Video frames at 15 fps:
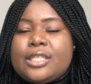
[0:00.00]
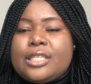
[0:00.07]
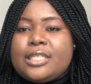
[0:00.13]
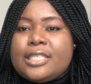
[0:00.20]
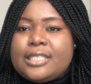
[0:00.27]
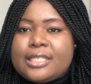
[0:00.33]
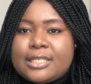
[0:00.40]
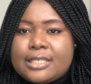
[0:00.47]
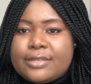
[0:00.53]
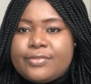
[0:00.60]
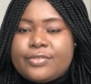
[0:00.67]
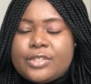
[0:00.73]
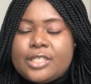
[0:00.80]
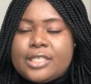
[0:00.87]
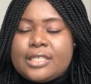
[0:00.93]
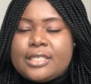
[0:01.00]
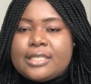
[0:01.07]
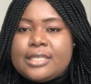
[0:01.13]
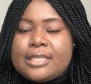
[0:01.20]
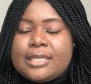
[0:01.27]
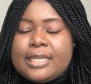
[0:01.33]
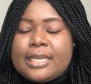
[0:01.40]
this is
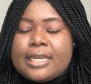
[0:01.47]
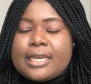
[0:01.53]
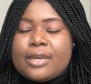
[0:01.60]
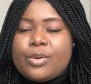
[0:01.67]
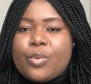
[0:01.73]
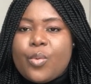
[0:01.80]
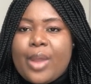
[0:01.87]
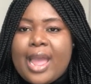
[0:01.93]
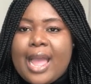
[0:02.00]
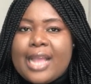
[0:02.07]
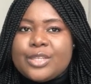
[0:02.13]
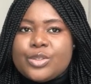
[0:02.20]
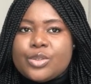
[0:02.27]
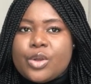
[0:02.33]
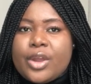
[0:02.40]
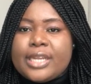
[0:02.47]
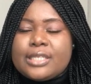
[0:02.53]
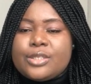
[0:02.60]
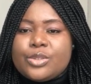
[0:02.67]
the link where I saw it.